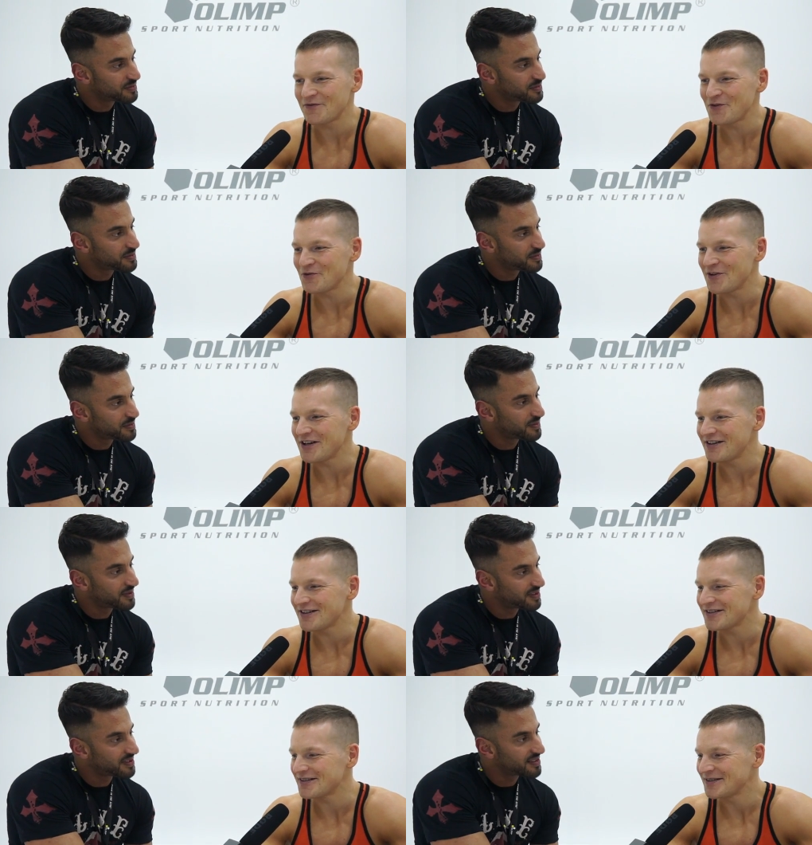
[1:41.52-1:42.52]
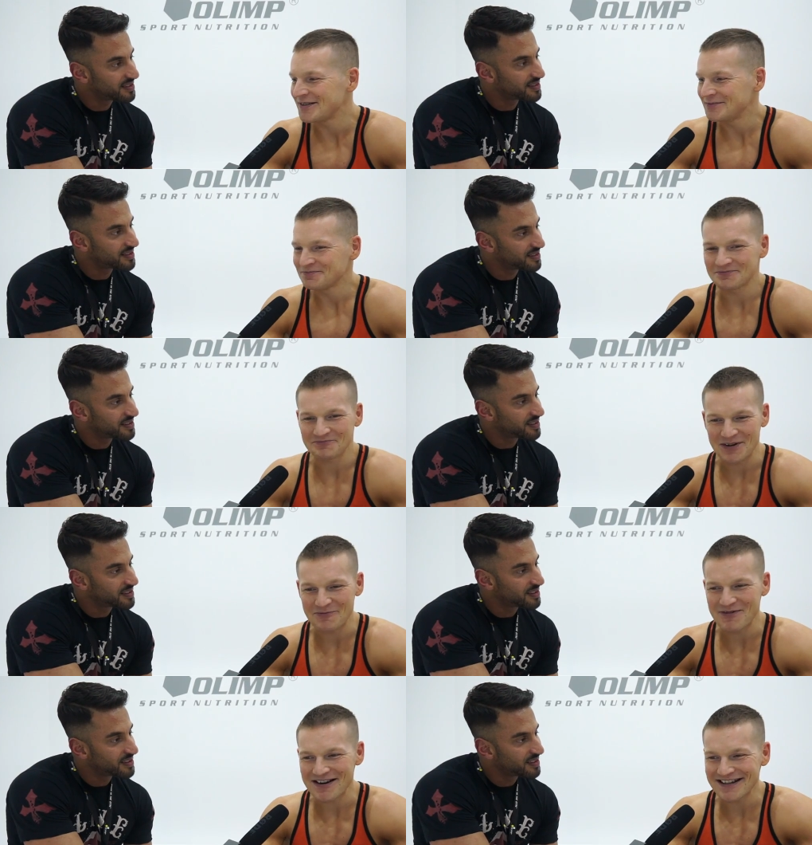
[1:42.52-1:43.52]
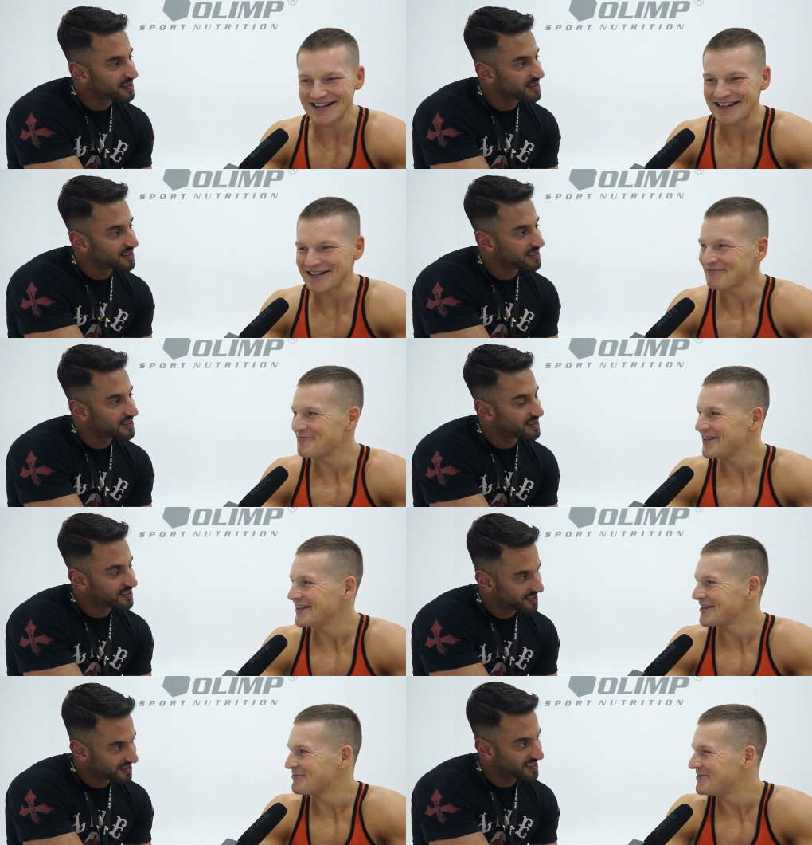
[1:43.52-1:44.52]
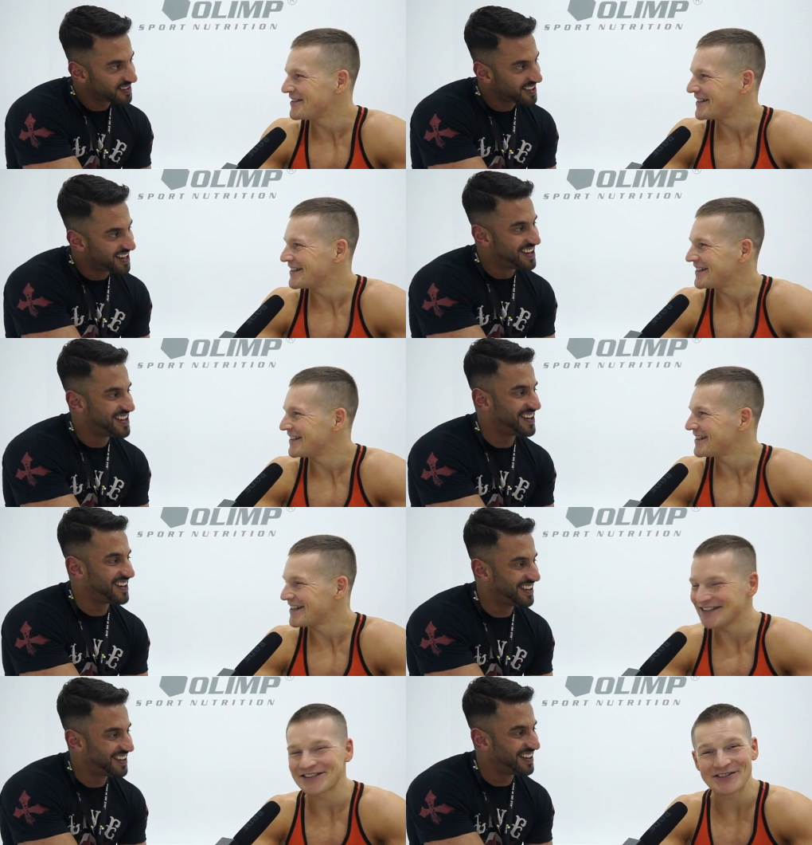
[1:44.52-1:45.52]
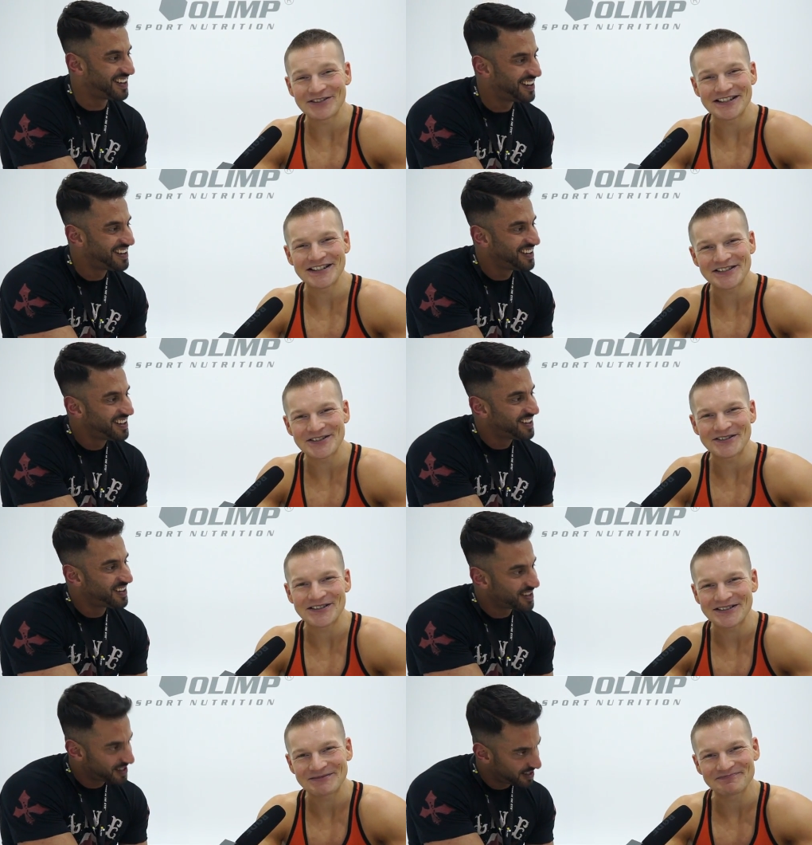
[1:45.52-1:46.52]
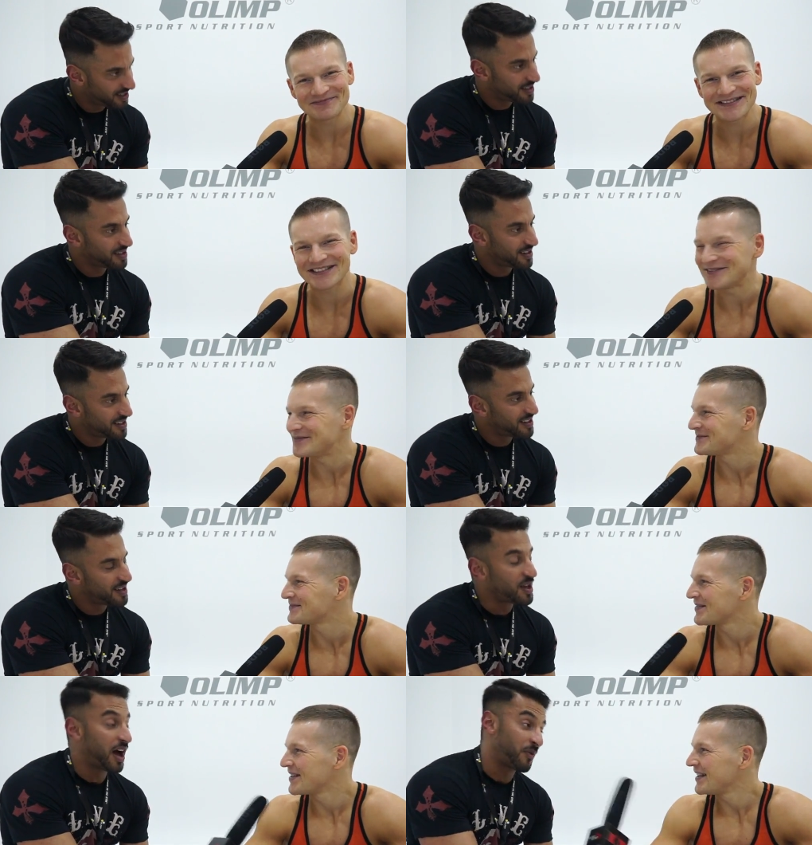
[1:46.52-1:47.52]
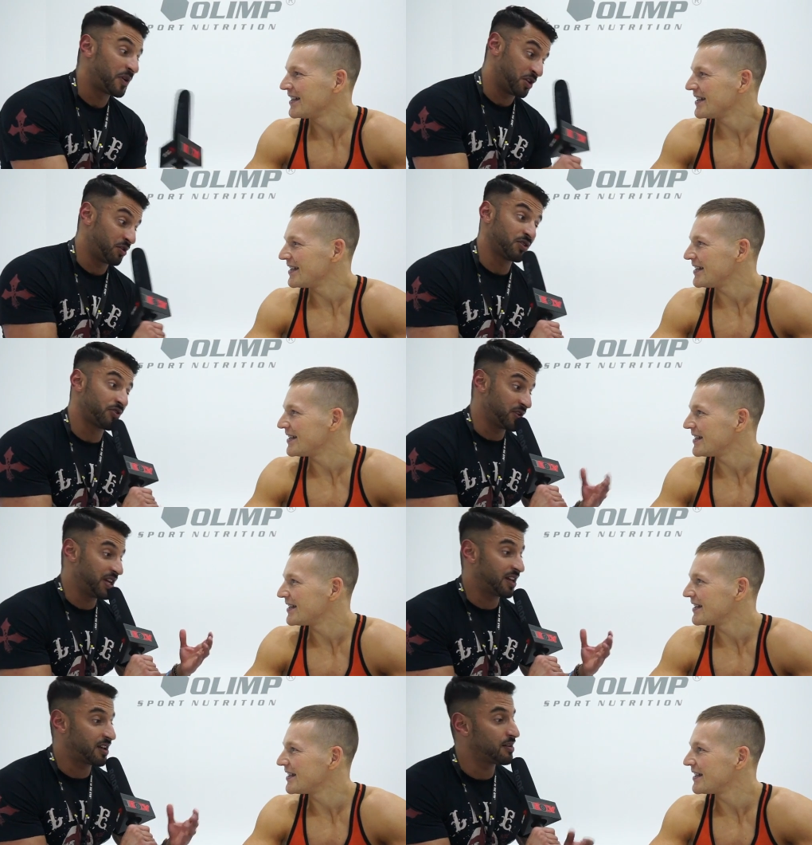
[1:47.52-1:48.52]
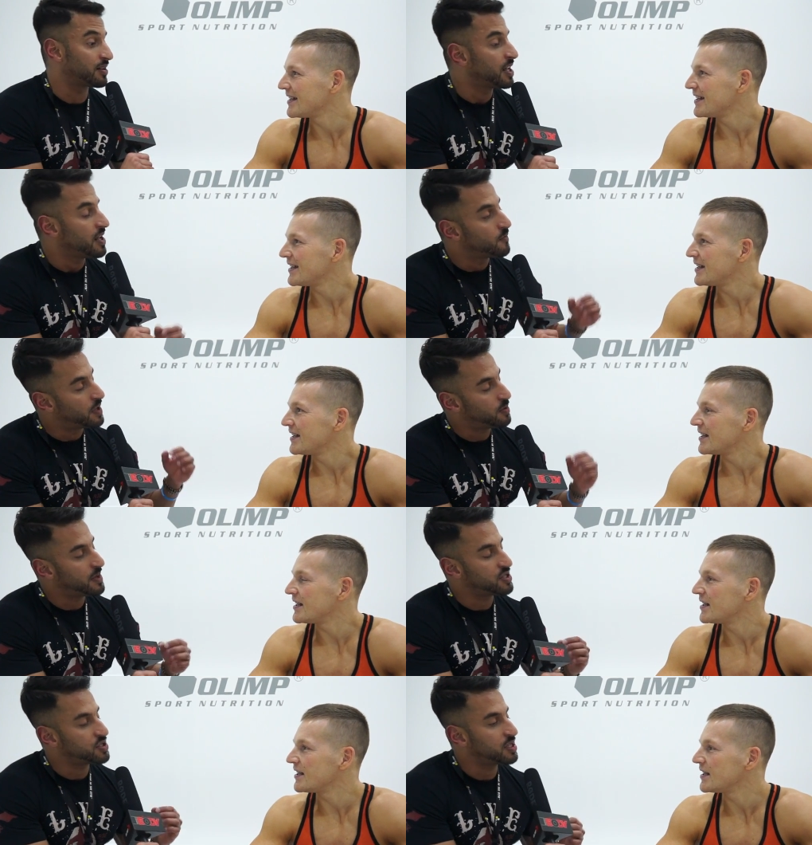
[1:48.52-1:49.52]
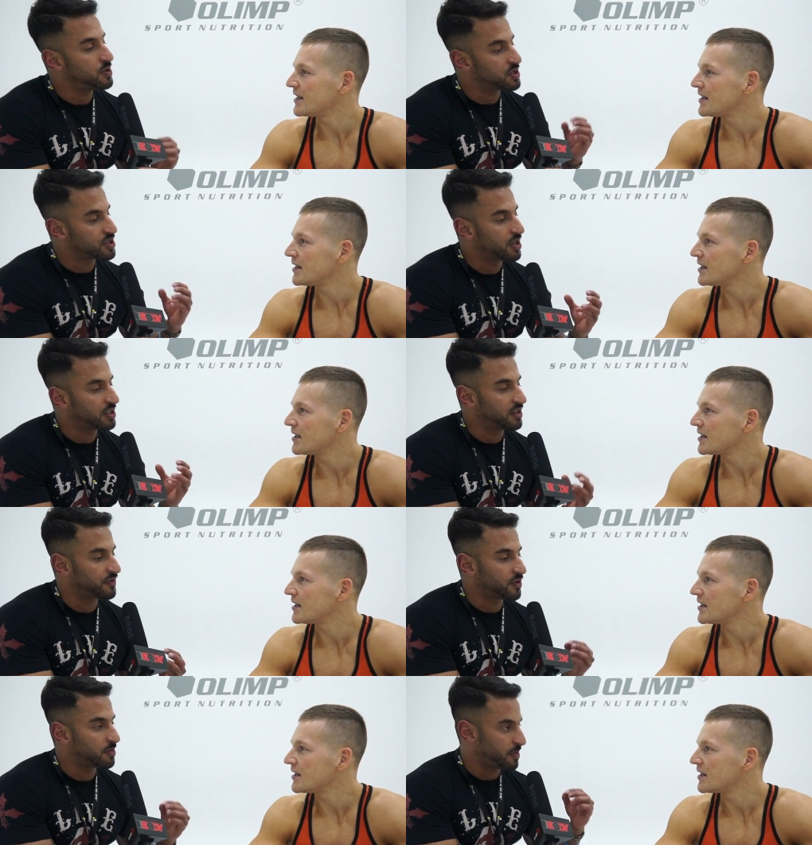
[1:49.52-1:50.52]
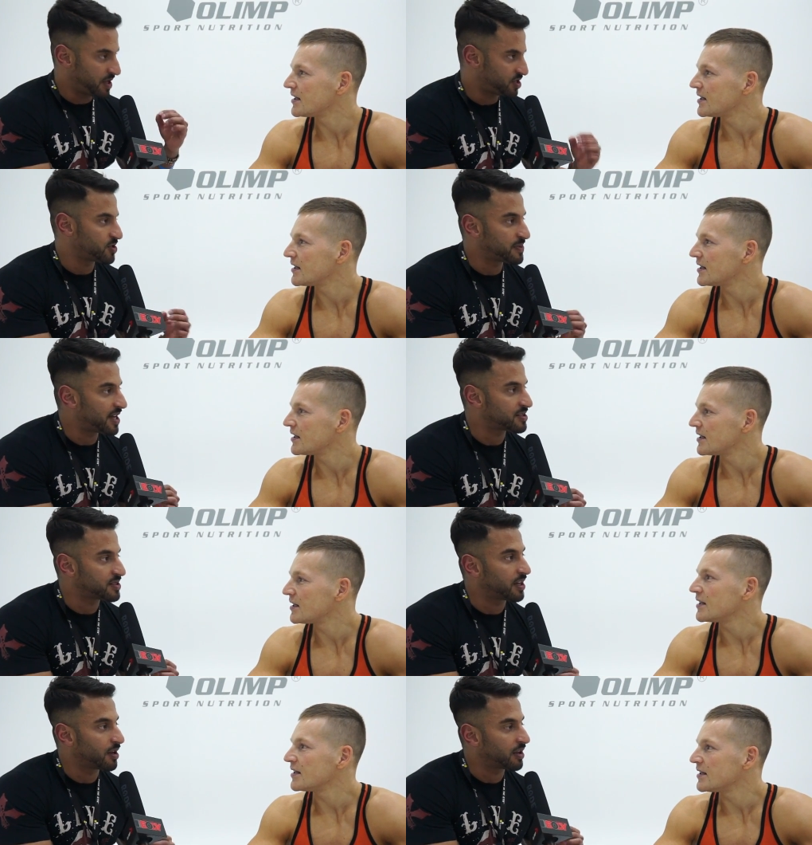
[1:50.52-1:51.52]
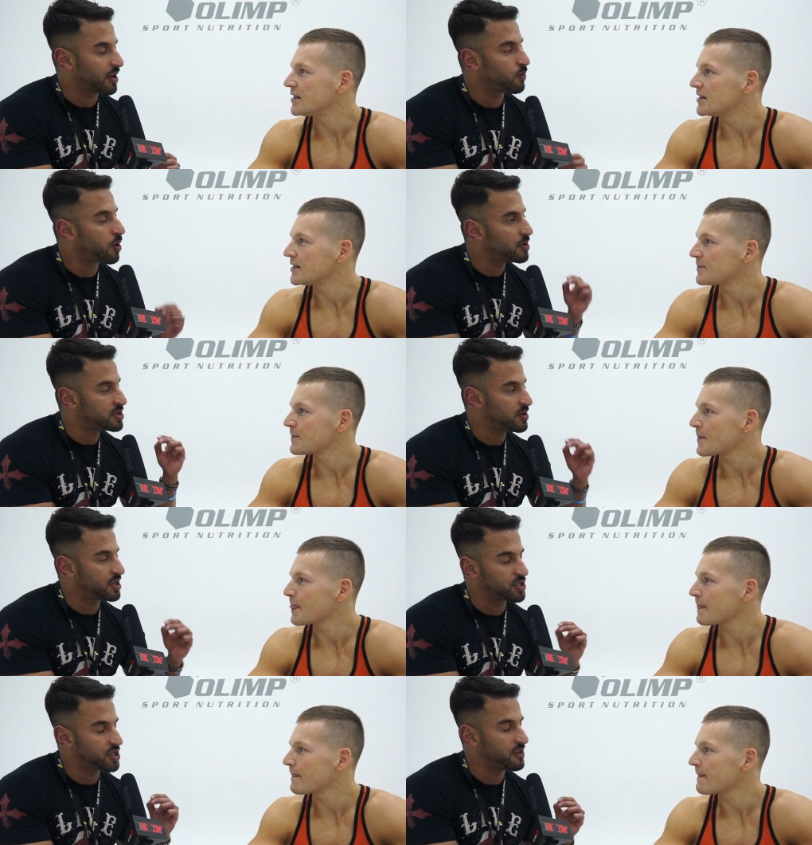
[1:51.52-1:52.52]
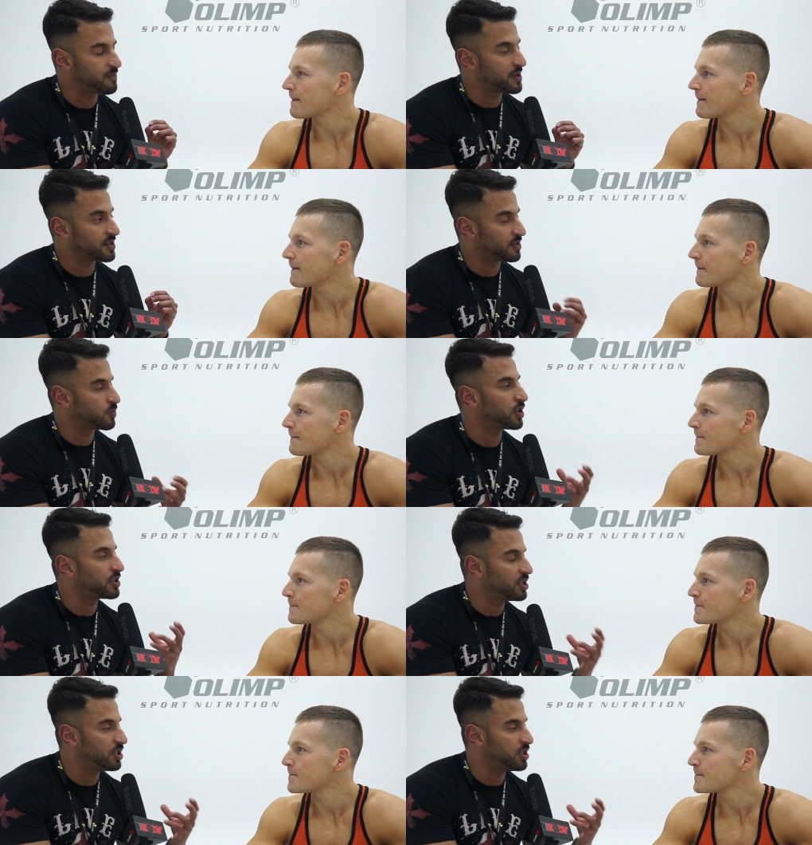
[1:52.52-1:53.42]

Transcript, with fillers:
Speaker 1: a few years my body getting bigger and bigger and I get stronger and stronger so
Speaker 2: I mean, you've done really good when you mentioned you started from being gymnastic okay what was your achievement what did